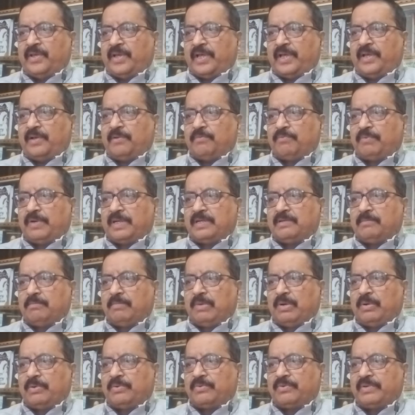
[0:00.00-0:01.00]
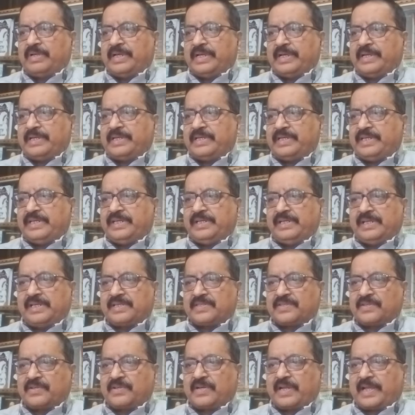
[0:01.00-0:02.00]
one more
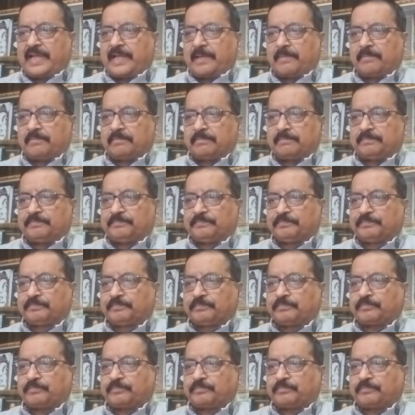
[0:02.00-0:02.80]
heinous crime."